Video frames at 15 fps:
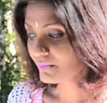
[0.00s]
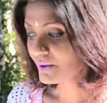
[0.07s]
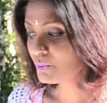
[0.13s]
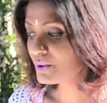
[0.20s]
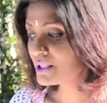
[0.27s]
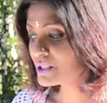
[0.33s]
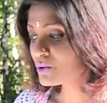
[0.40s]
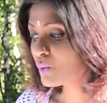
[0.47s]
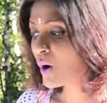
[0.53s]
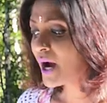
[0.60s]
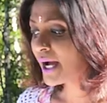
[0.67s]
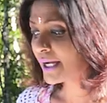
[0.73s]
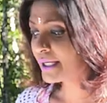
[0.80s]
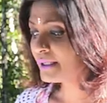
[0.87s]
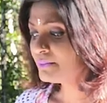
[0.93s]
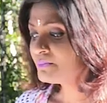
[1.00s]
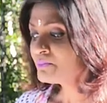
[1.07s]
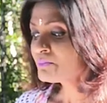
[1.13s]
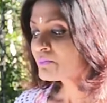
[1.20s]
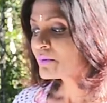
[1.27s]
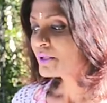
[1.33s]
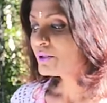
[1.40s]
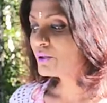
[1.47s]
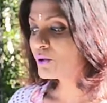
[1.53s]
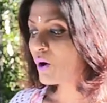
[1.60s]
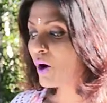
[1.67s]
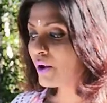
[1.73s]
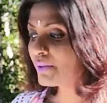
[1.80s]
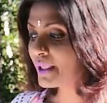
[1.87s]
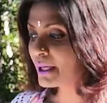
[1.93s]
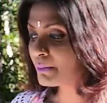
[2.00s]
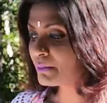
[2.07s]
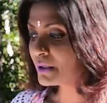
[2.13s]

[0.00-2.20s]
which is why you call them